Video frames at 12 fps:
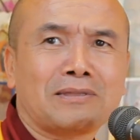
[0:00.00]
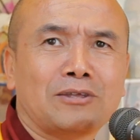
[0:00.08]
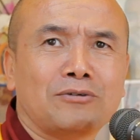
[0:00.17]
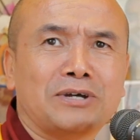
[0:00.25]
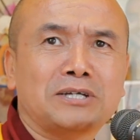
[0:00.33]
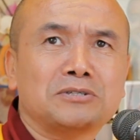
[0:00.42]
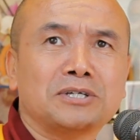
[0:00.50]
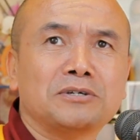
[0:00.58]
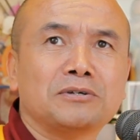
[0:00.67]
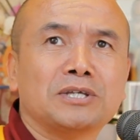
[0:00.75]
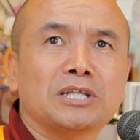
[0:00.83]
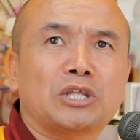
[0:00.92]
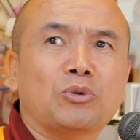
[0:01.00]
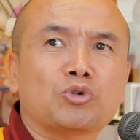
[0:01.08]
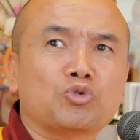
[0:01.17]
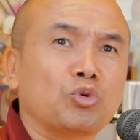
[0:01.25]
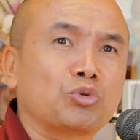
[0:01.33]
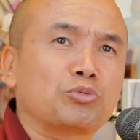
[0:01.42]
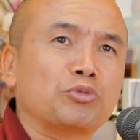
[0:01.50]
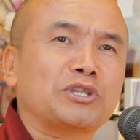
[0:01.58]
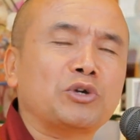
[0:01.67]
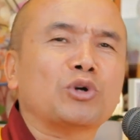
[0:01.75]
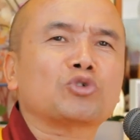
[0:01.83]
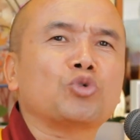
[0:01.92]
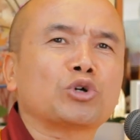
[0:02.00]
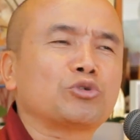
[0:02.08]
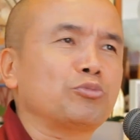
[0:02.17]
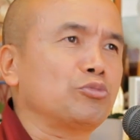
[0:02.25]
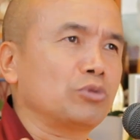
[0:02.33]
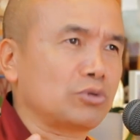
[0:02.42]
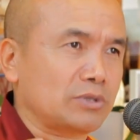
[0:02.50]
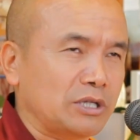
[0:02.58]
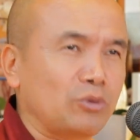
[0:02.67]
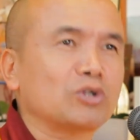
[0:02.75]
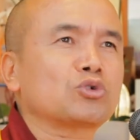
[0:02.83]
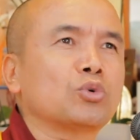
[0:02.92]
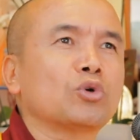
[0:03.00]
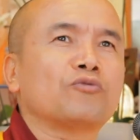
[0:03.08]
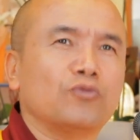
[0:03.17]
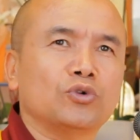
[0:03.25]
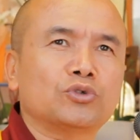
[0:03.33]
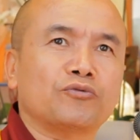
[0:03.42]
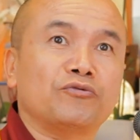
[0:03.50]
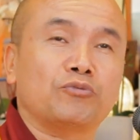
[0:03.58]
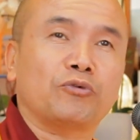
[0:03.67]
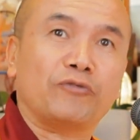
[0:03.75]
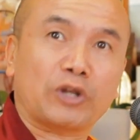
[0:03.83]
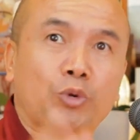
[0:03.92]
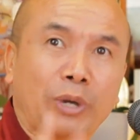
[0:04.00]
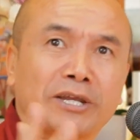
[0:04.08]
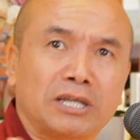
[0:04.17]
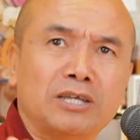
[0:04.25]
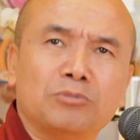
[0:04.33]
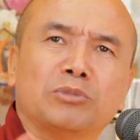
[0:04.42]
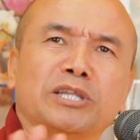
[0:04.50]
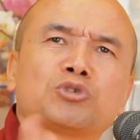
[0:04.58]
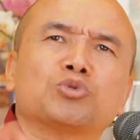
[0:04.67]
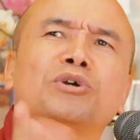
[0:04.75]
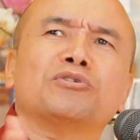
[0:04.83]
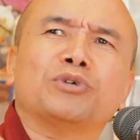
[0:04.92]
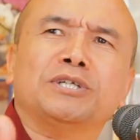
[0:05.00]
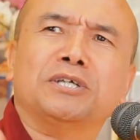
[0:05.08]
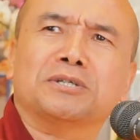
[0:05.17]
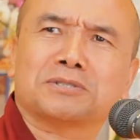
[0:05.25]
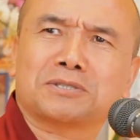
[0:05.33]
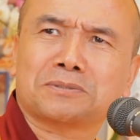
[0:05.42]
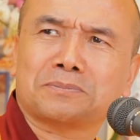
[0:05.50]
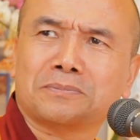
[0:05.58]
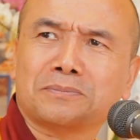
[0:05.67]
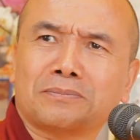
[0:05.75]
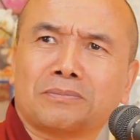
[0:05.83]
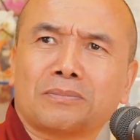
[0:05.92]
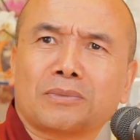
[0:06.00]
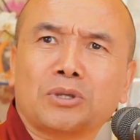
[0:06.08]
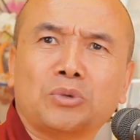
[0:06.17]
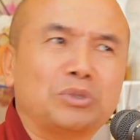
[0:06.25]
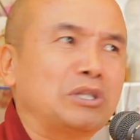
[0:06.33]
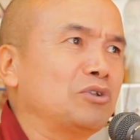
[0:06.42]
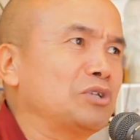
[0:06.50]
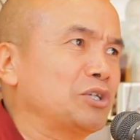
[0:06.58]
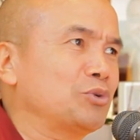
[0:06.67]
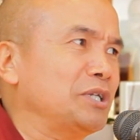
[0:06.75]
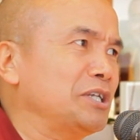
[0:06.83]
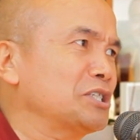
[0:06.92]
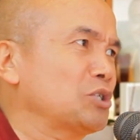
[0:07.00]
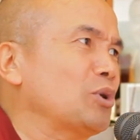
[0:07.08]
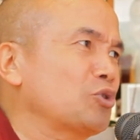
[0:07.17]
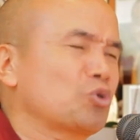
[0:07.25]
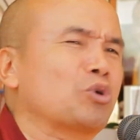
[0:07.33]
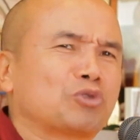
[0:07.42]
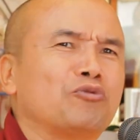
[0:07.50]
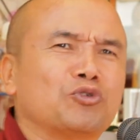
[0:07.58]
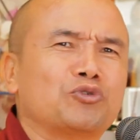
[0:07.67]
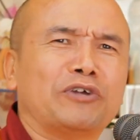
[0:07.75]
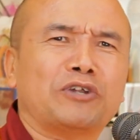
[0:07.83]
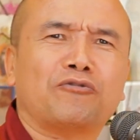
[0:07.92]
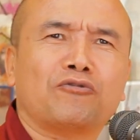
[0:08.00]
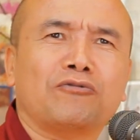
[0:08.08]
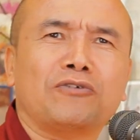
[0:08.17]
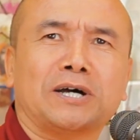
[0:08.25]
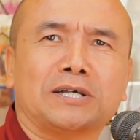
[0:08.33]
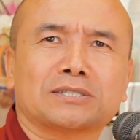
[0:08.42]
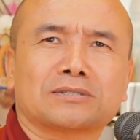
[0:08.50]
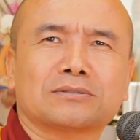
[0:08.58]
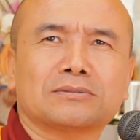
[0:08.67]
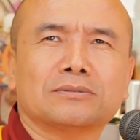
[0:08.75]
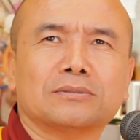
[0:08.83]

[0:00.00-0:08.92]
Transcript: Right? They want to cook food very quickly. There's no ingredients. Without the ingredients, they want to cook the food very fast.